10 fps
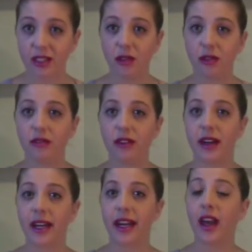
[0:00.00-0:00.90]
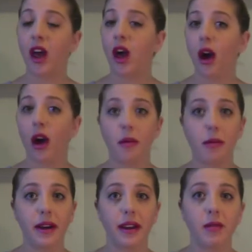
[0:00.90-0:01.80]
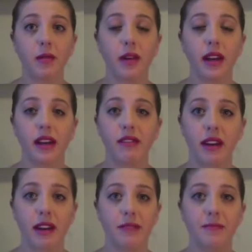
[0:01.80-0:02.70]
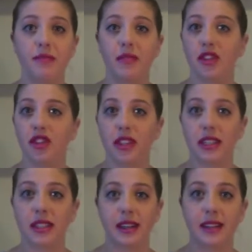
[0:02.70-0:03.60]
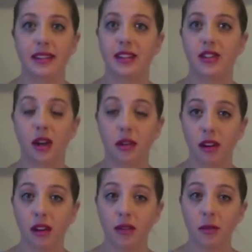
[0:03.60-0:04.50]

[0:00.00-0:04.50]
It's all very open. Whatever the student does, it's not wrong.